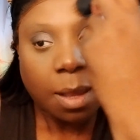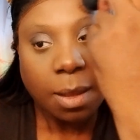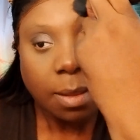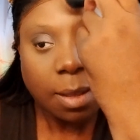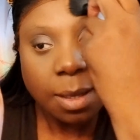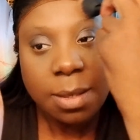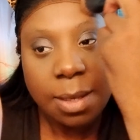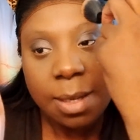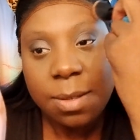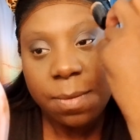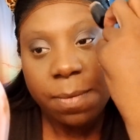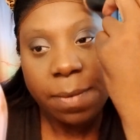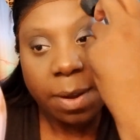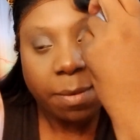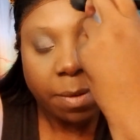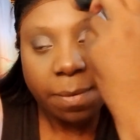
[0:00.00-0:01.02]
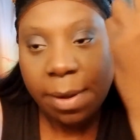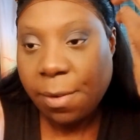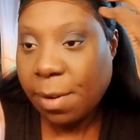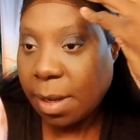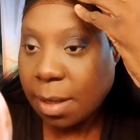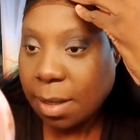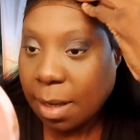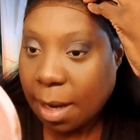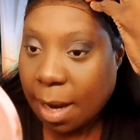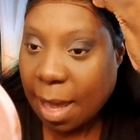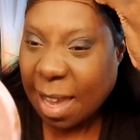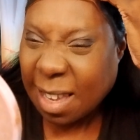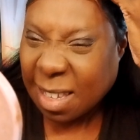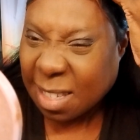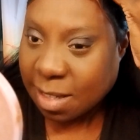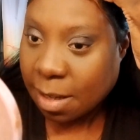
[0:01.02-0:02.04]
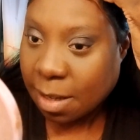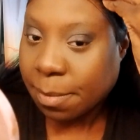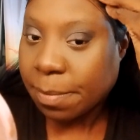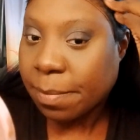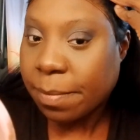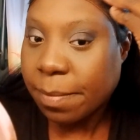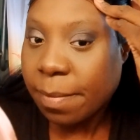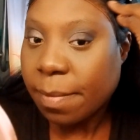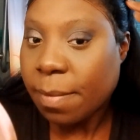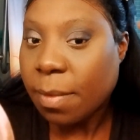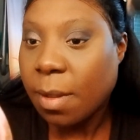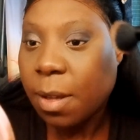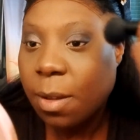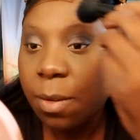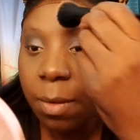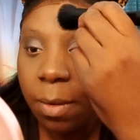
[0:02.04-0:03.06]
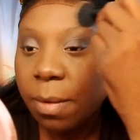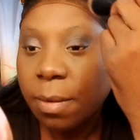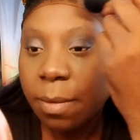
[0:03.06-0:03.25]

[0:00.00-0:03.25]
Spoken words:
this is very, very nice. Ooh.